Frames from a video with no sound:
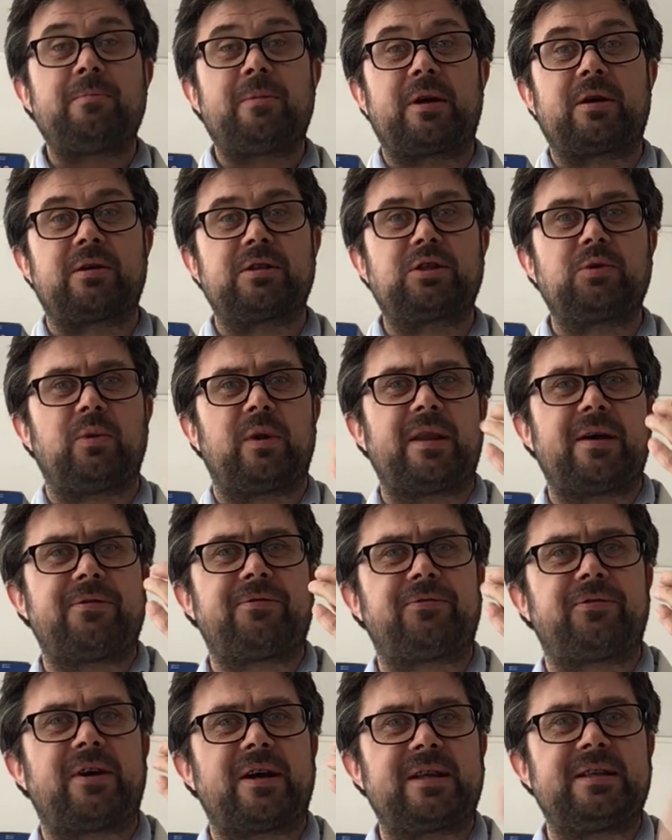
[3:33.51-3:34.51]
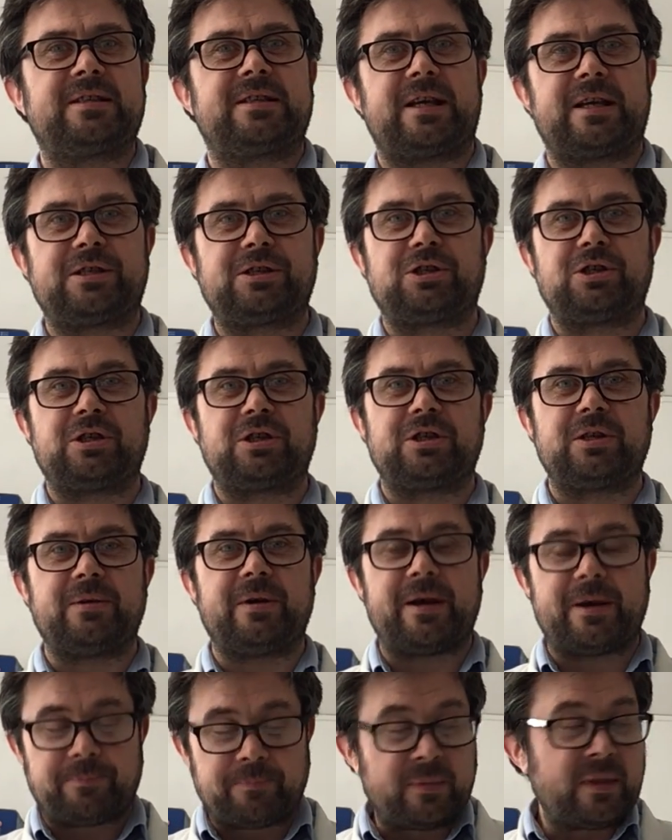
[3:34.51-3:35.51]
because you want that fine texture to
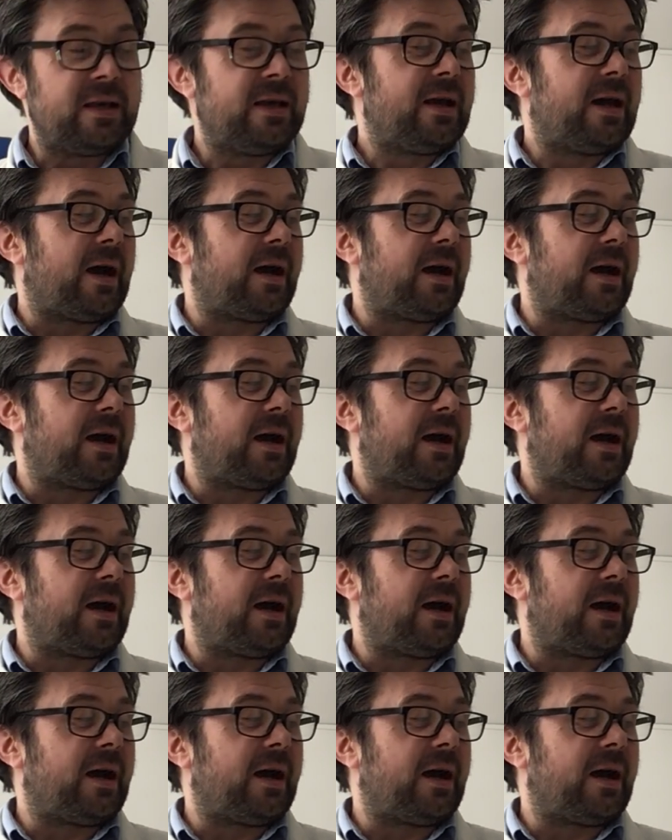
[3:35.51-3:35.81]
it.